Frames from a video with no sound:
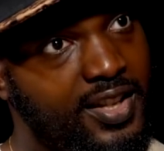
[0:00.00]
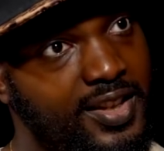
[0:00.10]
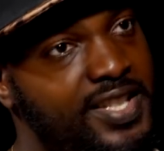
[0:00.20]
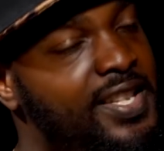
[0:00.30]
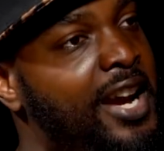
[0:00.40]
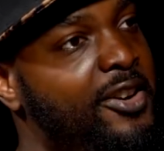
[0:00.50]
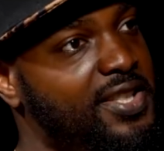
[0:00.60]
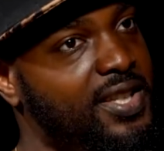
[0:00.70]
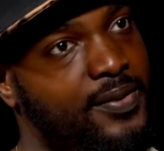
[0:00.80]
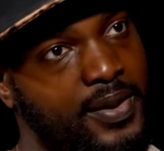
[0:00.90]
this
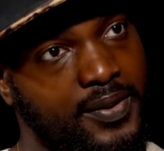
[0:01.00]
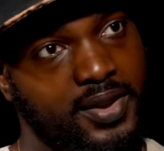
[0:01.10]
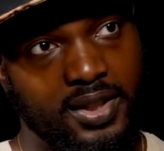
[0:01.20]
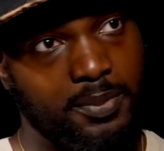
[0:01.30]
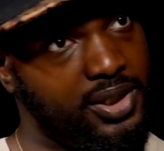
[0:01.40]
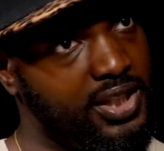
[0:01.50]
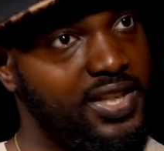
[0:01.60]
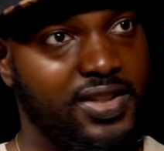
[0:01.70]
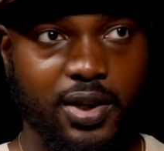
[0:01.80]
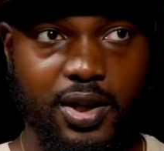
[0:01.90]
narrative of the
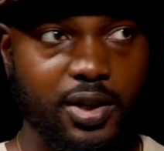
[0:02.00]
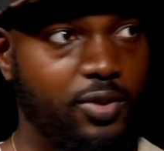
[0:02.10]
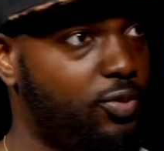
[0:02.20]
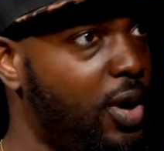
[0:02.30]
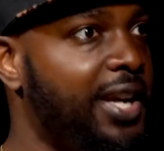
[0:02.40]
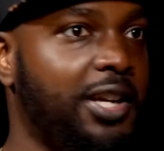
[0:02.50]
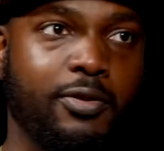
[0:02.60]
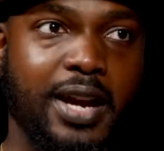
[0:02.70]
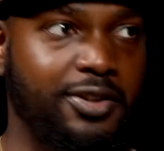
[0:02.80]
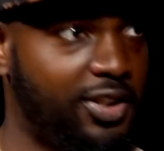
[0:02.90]
police are riding
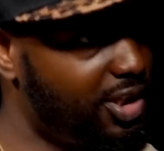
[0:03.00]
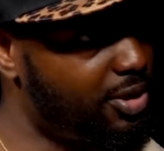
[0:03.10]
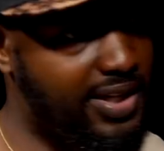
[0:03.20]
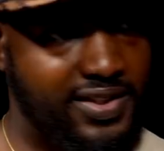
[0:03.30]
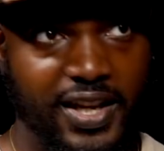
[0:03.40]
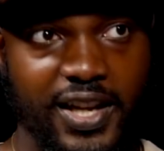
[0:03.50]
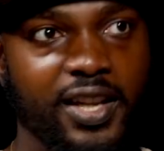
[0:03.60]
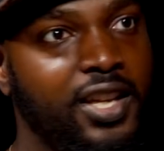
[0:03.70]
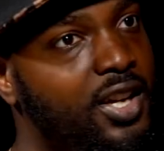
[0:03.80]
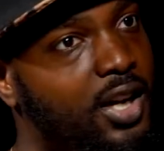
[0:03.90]
around in the
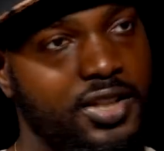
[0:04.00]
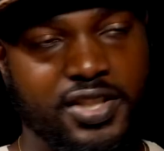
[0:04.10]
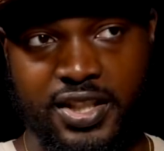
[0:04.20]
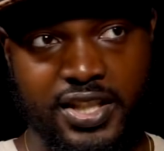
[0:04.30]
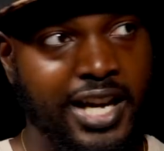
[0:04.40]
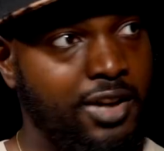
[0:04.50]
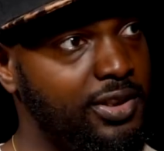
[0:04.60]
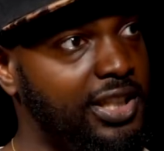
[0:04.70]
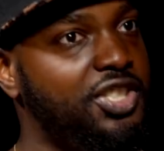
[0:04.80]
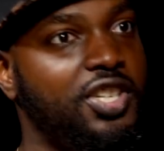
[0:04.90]
USA hunting
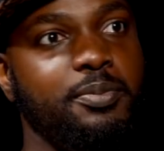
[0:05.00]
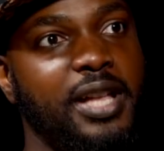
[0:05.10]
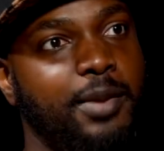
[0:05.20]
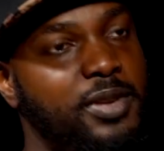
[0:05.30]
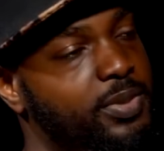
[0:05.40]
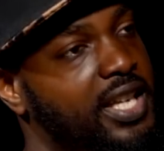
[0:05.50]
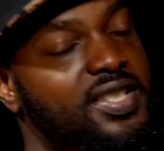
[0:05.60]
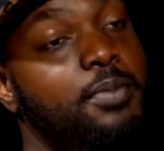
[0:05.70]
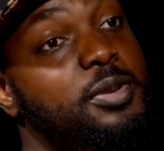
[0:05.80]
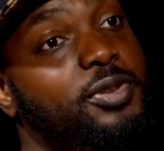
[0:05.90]
down, lynching black people. Like
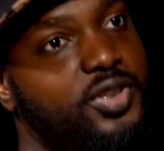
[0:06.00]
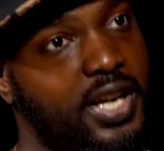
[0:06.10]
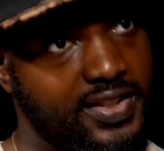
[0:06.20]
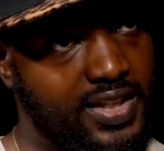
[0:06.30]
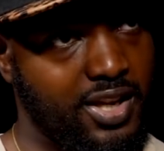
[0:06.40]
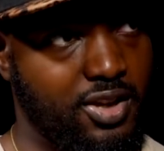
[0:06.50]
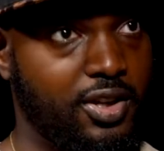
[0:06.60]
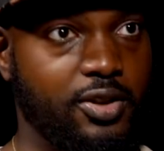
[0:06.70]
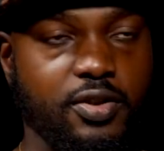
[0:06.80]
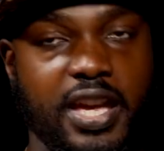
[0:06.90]
some people are trying to say, you
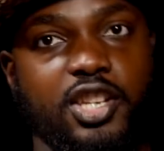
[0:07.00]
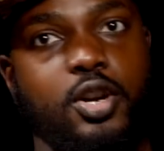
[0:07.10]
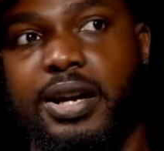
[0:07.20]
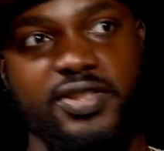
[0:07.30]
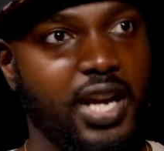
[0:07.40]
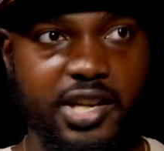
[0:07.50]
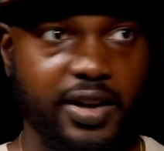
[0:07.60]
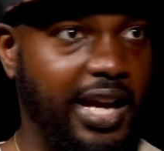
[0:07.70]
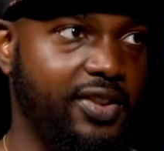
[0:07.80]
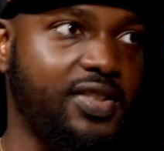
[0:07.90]
know, you can't go outside
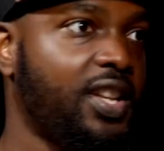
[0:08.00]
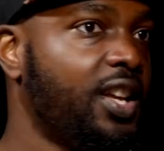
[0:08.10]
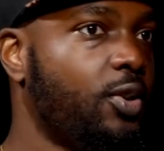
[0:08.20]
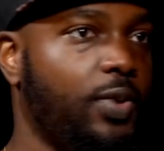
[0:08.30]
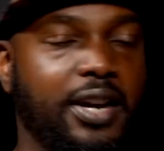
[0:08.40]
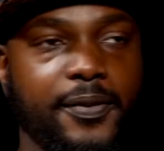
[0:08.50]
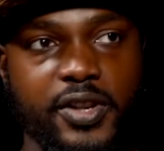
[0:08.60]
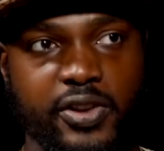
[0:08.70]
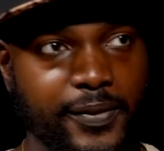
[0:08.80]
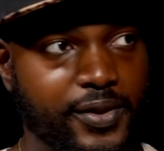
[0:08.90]
your house without
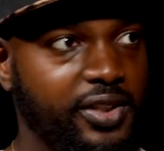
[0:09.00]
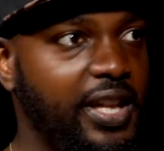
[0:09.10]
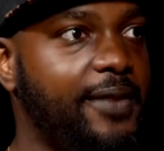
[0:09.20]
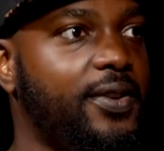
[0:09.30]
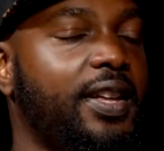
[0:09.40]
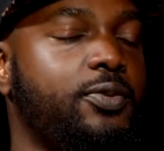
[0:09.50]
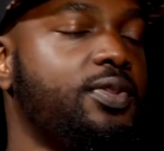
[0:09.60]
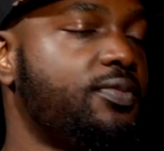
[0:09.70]
fearing for your life. All that